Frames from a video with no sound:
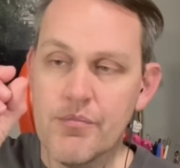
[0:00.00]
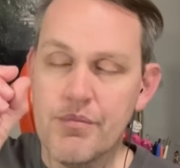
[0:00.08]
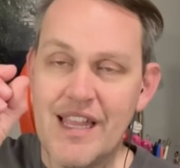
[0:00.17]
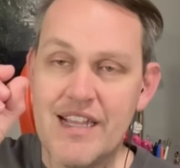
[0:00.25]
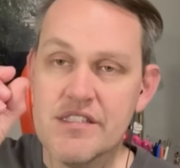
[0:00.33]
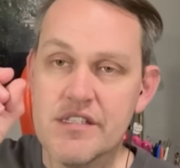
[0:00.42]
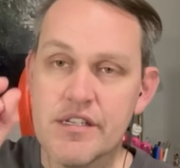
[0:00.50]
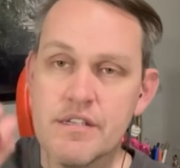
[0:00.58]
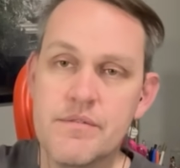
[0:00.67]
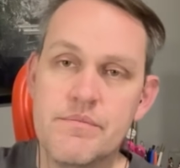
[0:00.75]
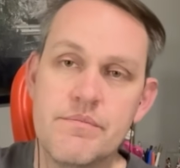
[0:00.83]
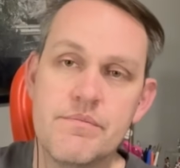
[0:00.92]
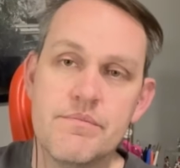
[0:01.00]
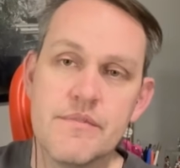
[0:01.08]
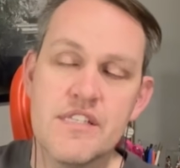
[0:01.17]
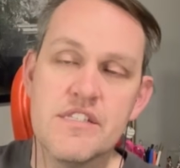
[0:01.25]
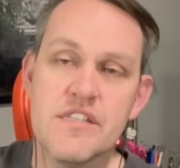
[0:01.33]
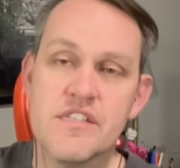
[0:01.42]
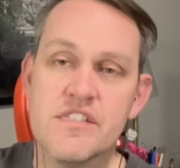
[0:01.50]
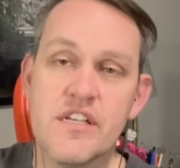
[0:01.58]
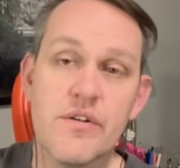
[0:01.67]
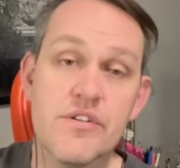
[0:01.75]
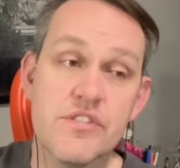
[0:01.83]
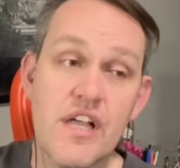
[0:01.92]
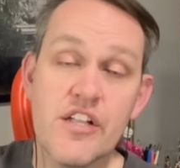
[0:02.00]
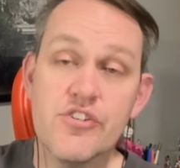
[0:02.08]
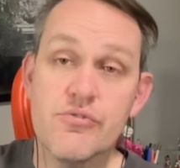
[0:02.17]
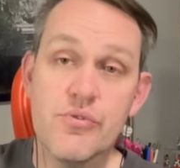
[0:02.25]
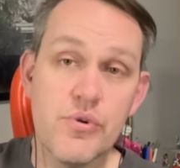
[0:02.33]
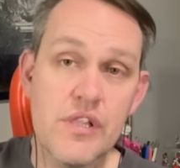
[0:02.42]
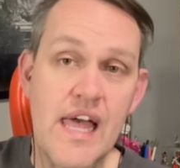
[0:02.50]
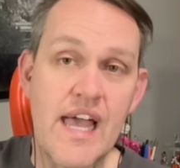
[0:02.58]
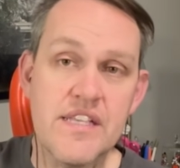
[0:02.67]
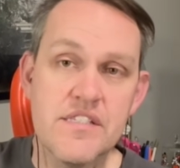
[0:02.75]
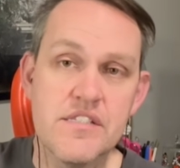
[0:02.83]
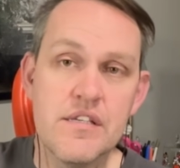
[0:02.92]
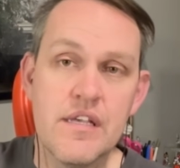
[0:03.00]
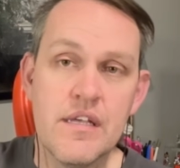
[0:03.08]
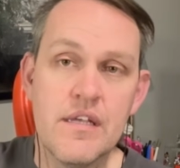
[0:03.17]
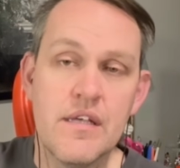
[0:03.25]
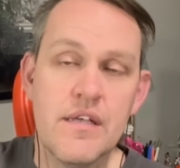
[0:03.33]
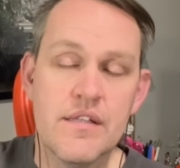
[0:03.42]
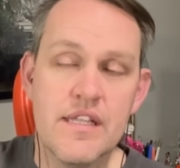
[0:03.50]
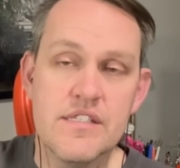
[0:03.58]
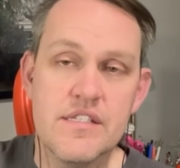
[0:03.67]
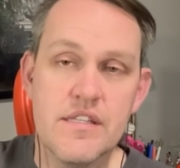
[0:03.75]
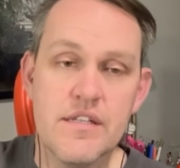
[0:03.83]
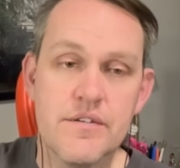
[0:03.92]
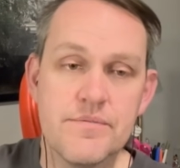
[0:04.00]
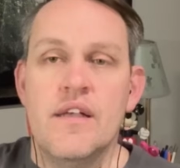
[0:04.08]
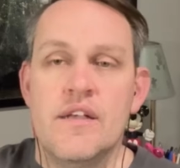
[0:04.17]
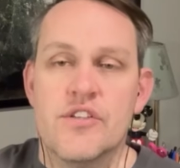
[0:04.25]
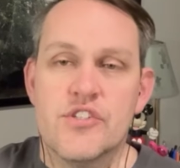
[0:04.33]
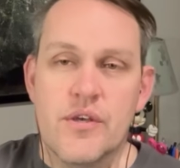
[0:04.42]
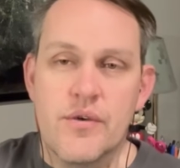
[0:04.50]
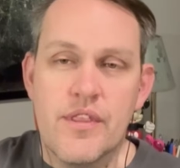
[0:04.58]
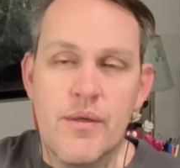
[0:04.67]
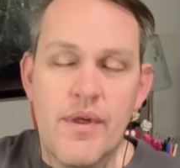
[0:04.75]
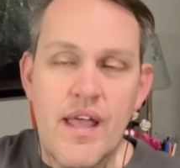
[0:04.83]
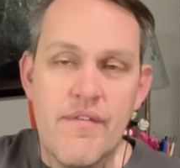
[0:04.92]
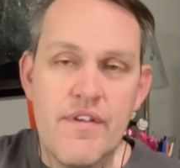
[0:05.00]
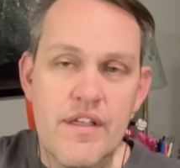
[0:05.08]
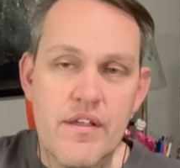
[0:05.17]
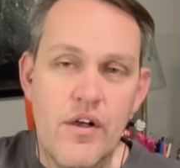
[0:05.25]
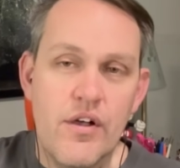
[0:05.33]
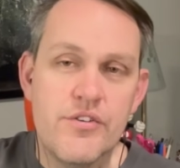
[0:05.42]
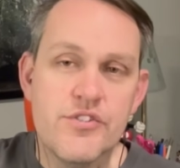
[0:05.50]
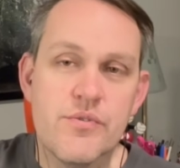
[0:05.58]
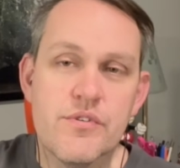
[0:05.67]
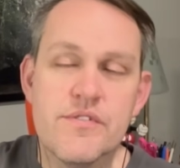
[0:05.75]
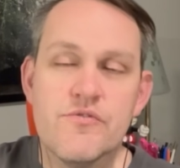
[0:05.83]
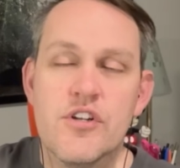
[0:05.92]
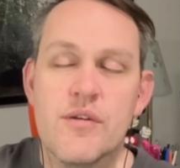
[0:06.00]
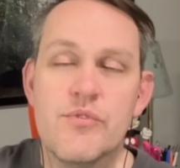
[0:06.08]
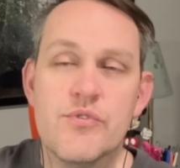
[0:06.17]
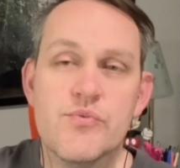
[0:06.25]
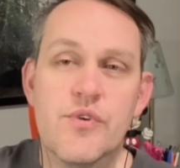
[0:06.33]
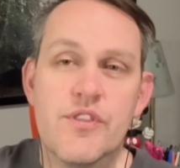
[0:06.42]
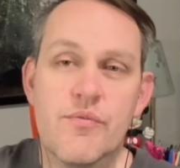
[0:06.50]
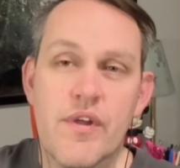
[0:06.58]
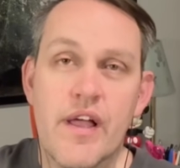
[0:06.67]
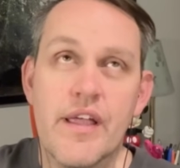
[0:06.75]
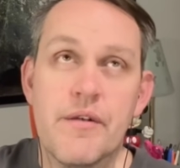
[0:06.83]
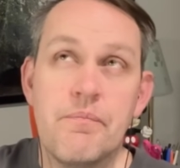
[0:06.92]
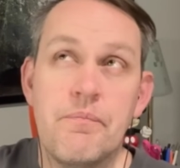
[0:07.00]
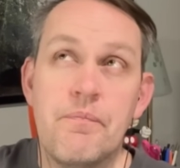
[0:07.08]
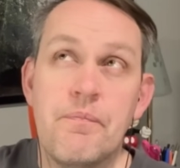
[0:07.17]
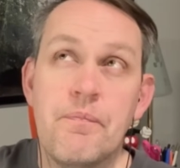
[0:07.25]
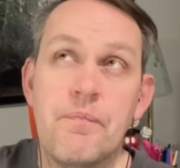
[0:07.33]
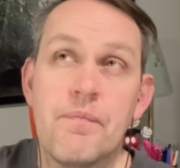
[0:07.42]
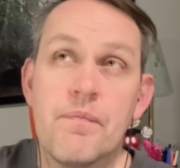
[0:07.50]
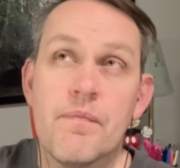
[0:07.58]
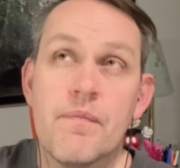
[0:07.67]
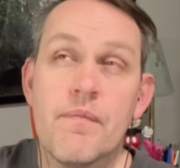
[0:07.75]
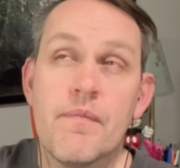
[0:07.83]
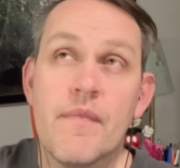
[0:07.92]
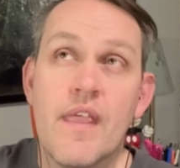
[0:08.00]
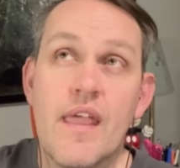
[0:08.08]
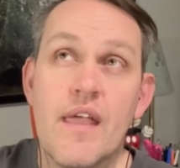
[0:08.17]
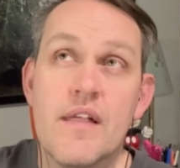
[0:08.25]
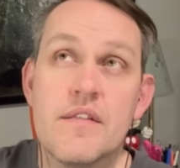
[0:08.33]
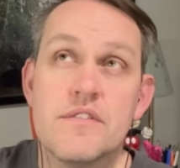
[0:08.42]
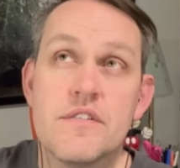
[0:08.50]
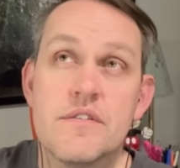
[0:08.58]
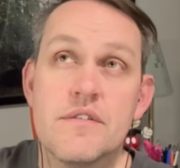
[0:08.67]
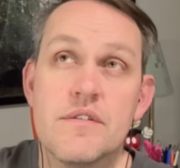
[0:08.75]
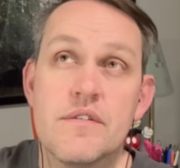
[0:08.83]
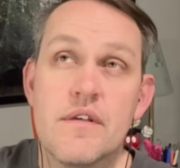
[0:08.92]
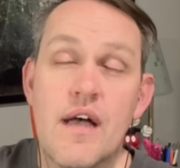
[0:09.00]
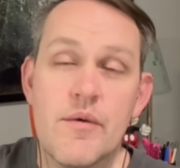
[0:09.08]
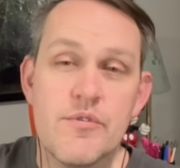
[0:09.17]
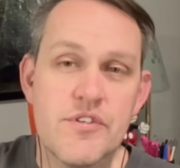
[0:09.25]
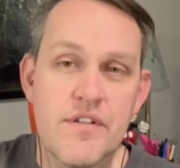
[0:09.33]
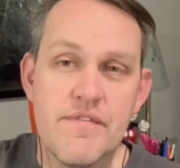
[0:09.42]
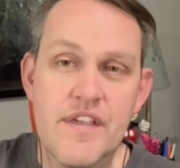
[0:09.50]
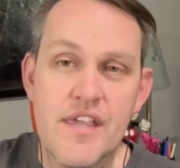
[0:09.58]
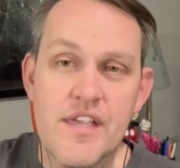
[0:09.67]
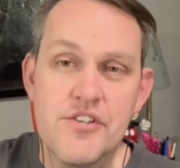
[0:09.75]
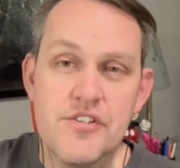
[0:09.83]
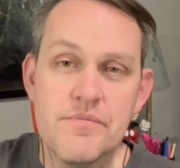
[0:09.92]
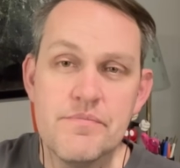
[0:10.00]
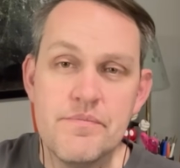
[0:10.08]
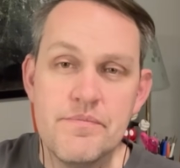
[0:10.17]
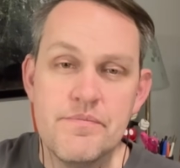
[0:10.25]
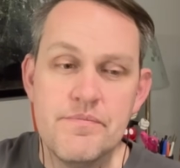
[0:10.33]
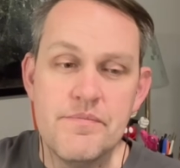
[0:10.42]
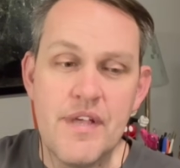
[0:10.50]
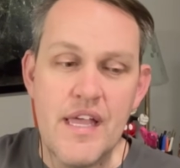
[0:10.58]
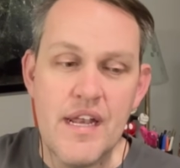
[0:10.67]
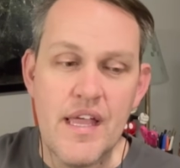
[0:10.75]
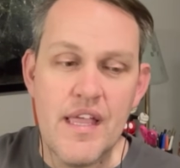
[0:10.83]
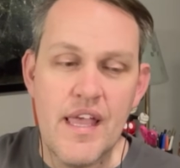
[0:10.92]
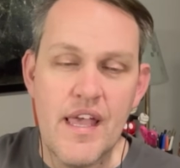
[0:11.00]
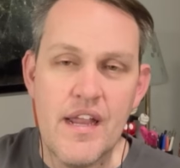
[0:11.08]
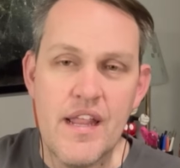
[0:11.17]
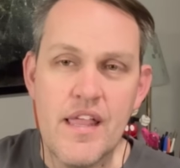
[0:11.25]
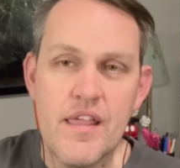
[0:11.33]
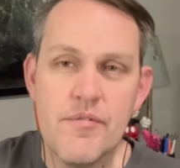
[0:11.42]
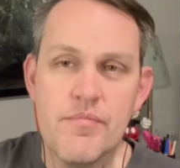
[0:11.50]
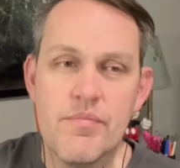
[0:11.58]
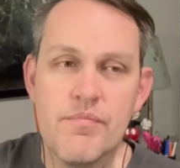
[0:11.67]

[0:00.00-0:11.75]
plastic that's in the center. It's not true glass that's in there. So they were having all sorts of troubles with the ride, and I was on vacation, and I had a